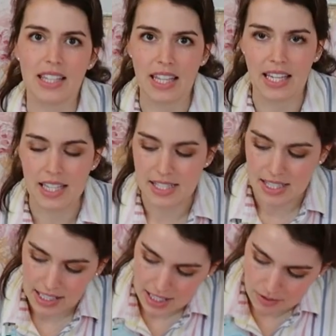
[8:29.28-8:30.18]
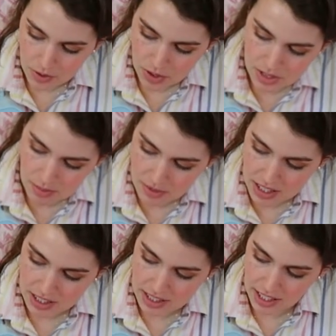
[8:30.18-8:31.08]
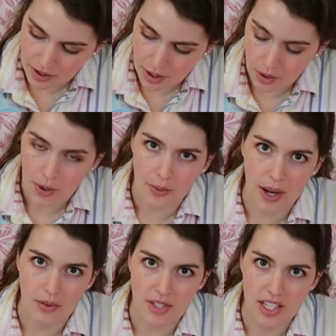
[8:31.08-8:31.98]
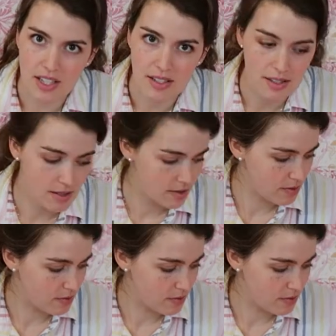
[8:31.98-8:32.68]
like a sleeve or something narrow around this.